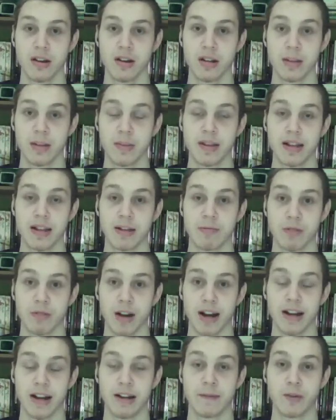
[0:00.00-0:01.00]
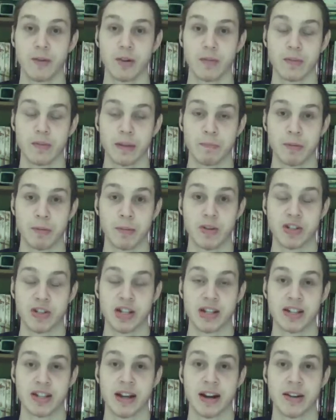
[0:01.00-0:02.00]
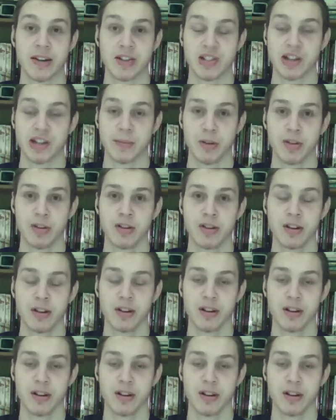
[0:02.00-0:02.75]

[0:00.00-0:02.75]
You mean like rioting for like pretty much the entire summer?